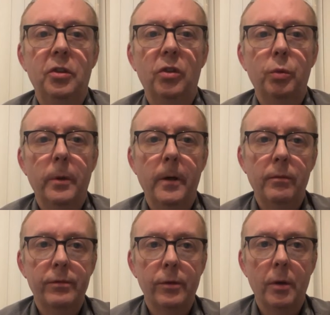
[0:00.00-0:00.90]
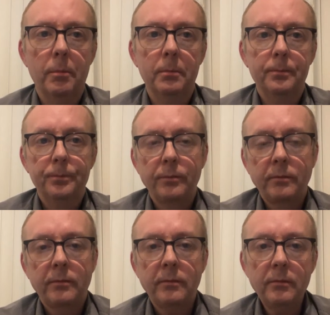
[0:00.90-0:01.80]
just where I'm from.
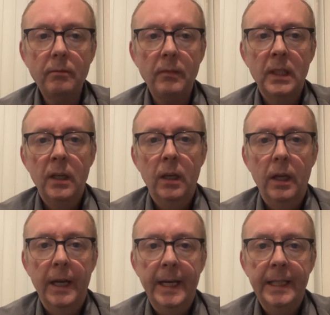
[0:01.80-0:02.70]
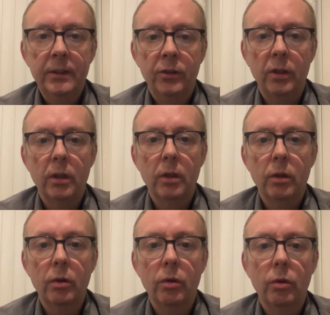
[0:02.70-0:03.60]
And,
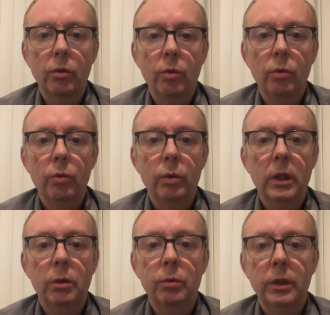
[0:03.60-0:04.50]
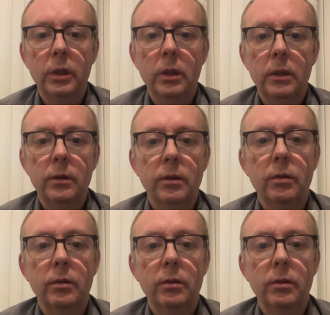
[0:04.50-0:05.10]
well, we're going to